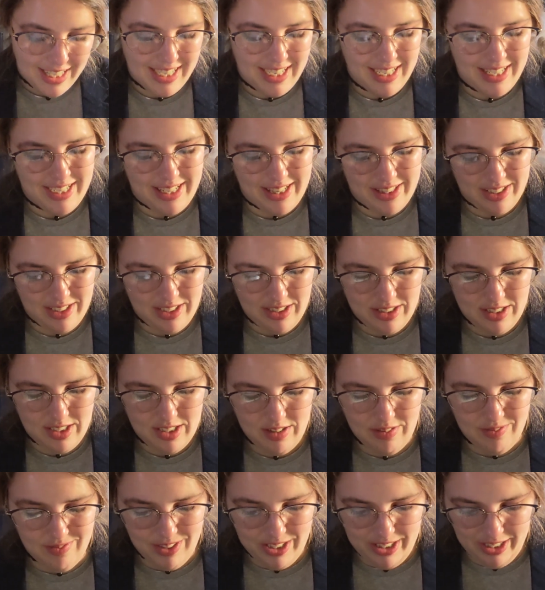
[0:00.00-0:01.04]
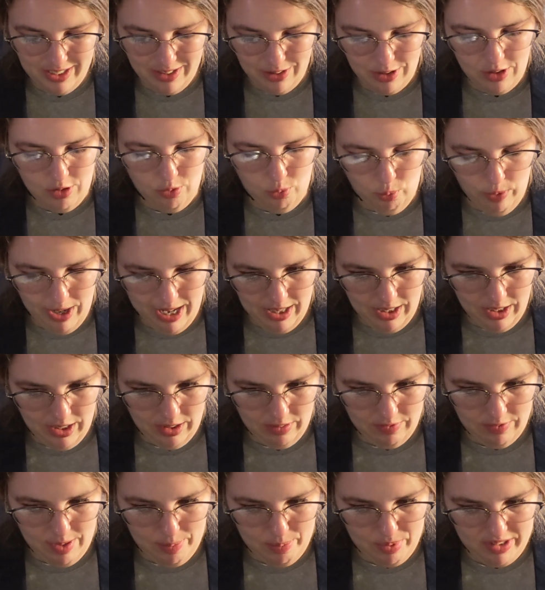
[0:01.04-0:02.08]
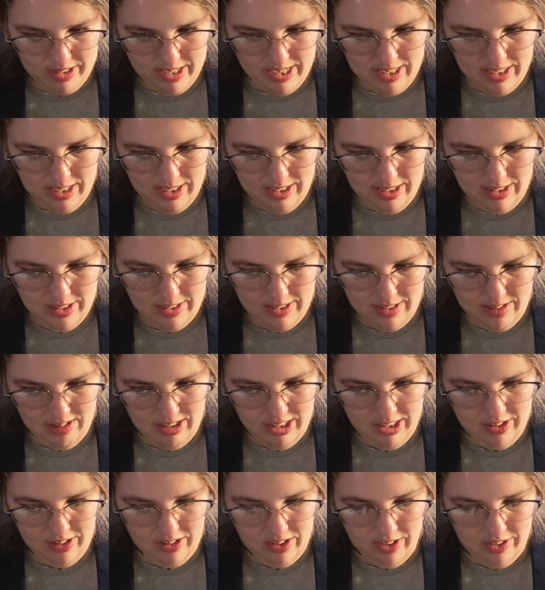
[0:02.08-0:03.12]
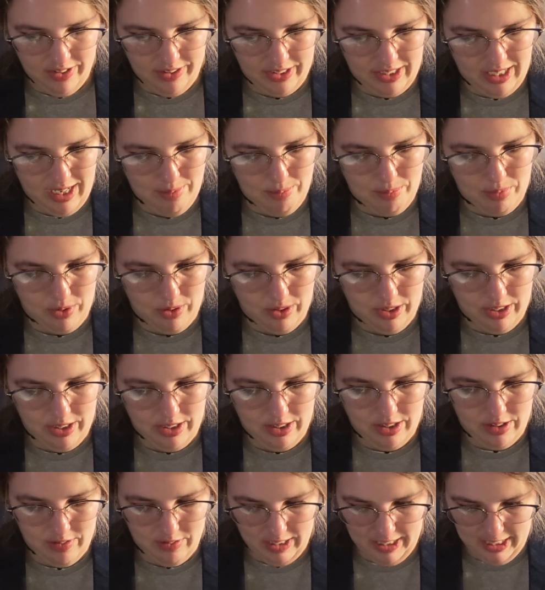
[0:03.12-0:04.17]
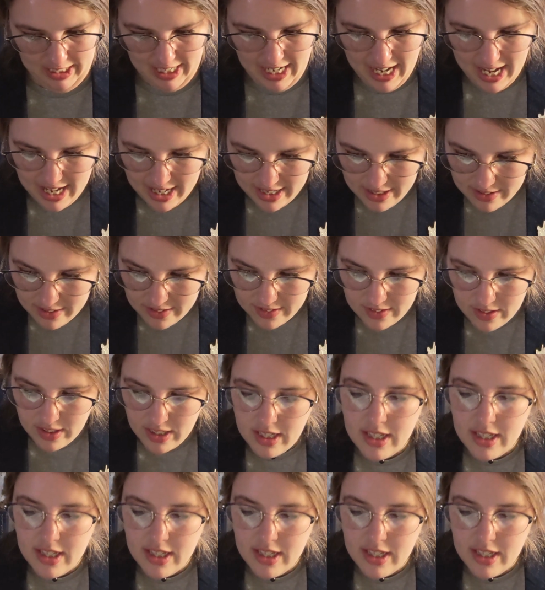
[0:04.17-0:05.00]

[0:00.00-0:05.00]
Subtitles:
Another really well represented series on the Game Boy 3DS